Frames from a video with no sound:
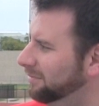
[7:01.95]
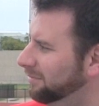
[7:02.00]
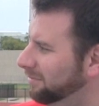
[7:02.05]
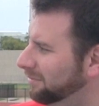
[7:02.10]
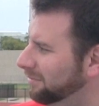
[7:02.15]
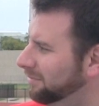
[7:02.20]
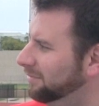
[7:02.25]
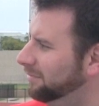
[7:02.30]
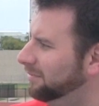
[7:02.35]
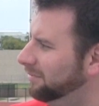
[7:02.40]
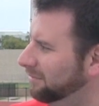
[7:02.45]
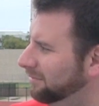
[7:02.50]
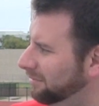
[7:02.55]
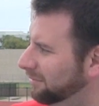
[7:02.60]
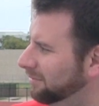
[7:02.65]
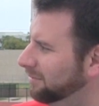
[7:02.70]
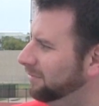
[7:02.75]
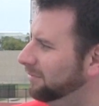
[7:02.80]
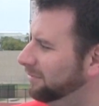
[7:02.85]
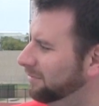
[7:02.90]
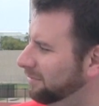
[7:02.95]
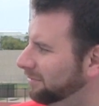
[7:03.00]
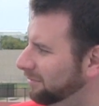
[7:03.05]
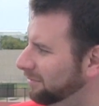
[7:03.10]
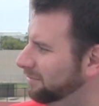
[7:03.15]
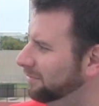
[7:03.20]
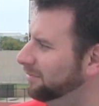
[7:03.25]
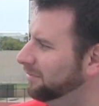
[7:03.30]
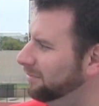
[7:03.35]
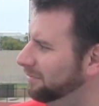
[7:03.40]

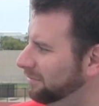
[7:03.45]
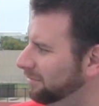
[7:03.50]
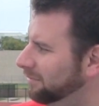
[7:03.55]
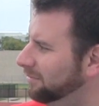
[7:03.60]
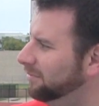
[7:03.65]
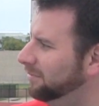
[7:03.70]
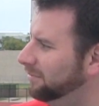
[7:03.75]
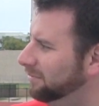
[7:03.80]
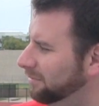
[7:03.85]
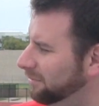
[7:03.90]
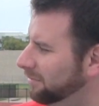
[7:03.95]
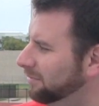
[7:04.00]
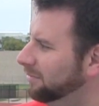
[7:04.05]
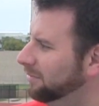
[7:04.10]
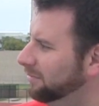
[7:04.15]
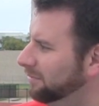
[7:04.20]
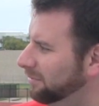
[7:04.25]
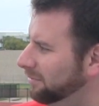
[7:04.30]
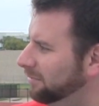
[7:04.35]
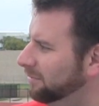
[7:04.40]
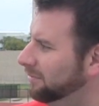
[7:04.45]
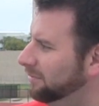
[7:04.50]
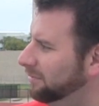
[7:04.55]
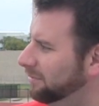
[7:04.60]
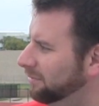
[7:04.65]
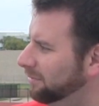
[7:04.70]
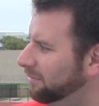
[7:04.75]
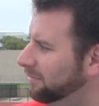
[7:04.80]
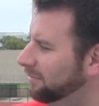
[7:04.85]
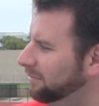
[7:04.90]

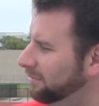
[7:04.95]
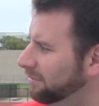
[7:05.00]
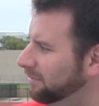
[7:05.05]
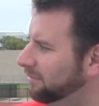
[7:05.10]
(silent)